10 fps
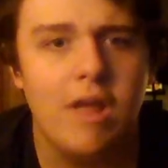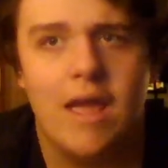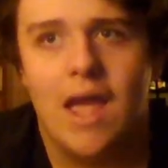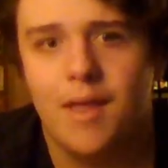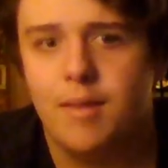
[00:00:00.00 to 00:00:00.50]

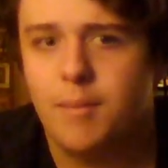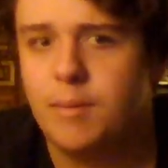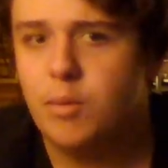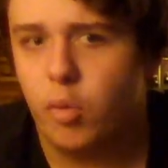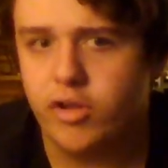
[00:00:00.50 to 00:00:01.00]
and then maybe
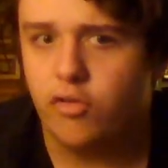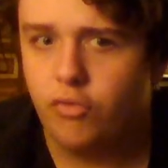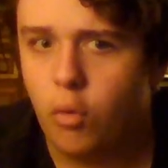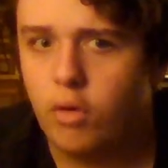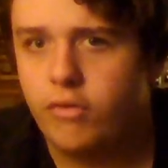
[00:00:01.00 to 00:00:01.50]
run your
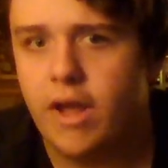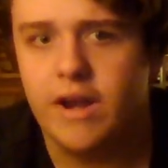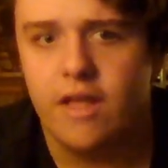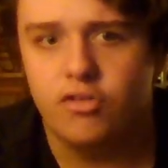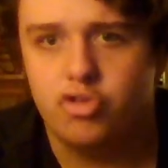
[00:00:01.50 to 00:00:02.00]
fourth line
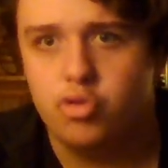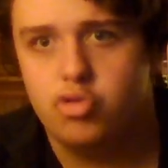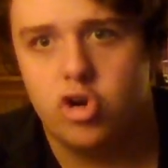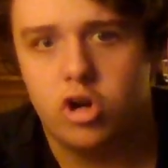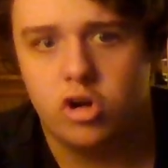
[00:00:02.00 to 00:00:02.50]
as
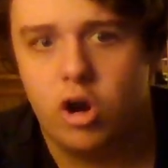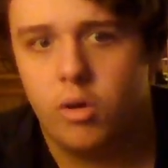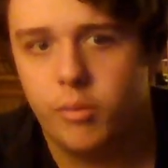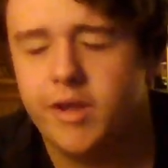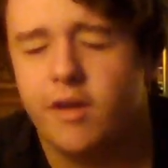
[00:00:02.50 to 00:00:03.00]
Jujar
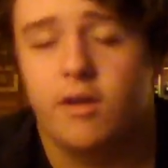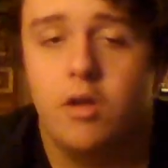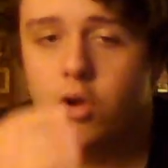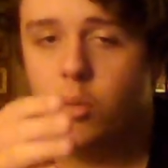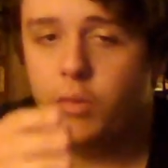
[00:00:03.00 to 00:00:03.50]
Kariya
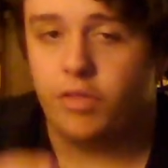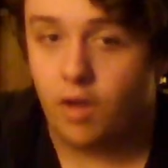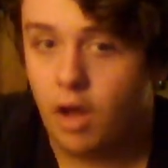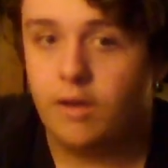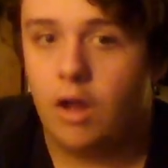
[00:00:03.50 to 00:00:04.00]
with
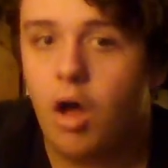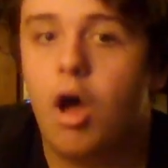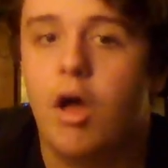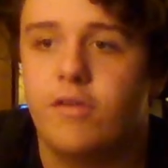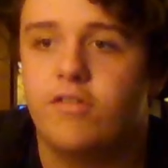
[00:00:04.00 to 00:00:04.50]
Gott and
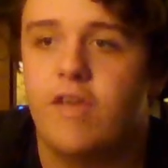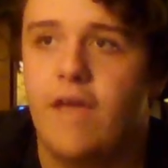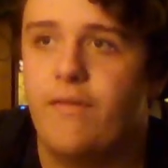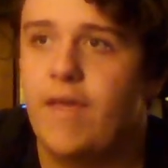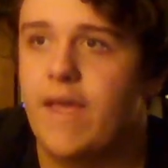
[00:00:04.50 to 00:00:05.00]
Haas, and
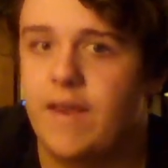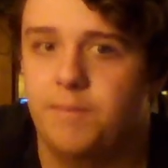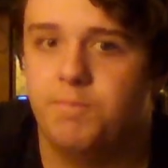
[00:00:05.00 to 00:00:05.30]
then